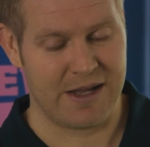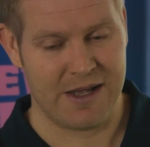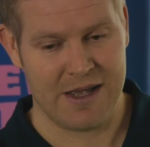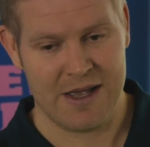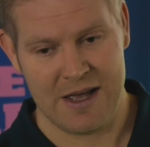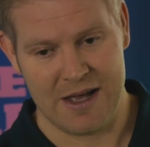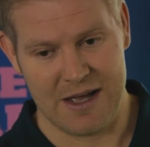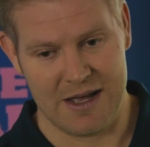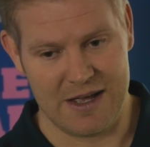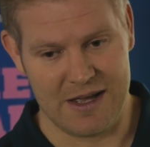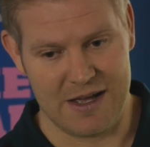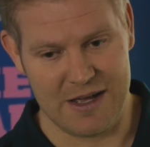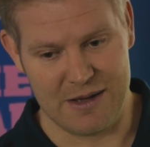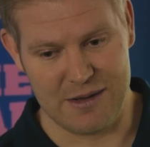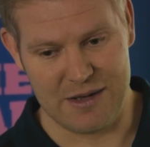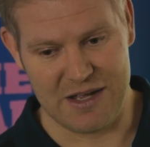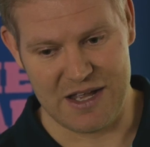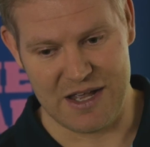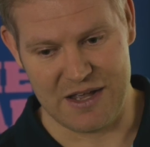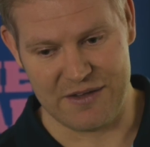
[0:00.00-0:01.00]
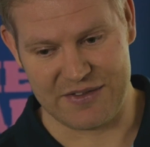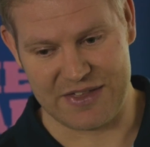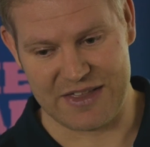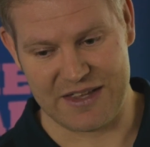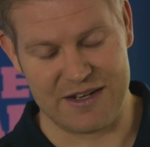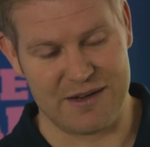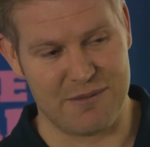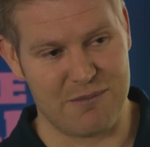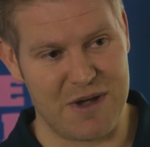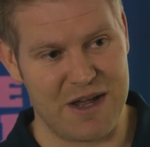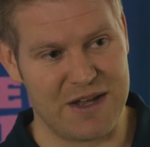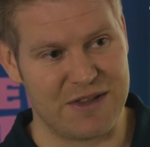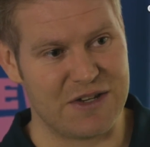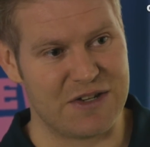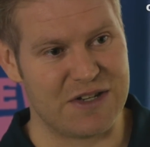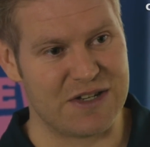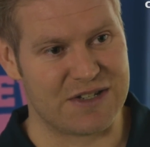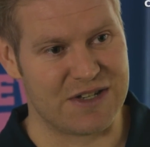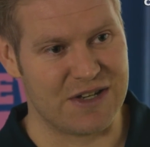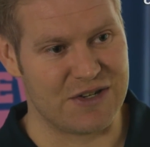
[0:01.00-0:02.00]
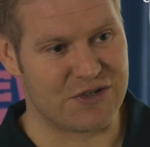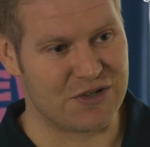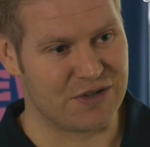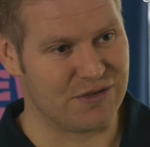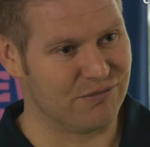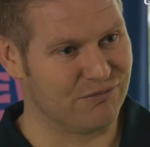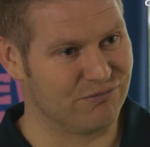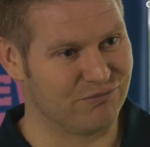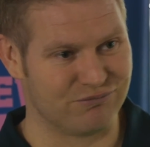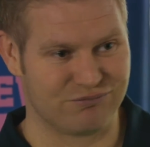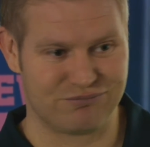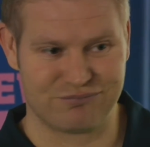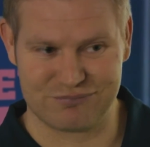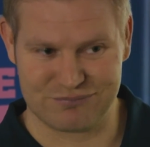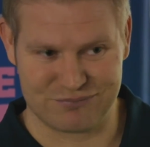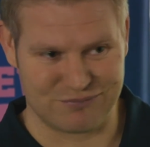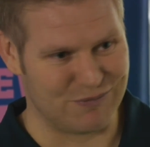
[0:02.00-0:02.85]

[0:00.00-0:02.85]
If they'd have made the decision